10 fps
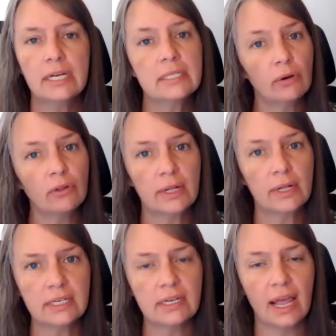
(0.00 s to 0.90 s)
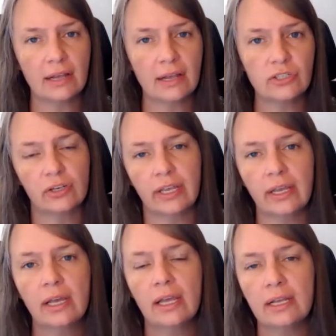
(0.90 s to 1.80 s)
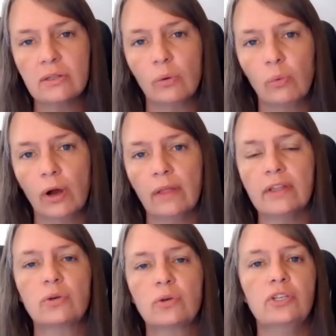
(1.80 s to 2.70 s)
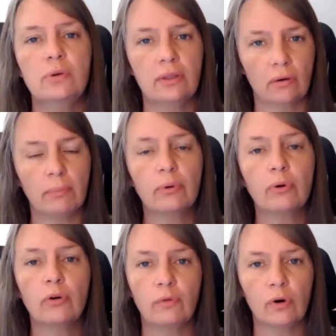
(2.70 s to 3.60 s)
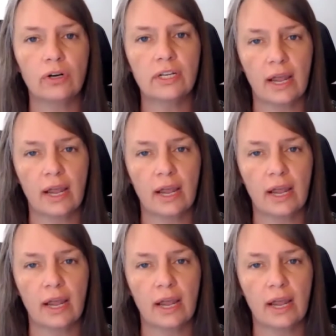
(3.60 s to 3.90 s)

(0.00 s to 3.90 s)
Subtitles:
because they're the ones that actually is the one that's going to either approve or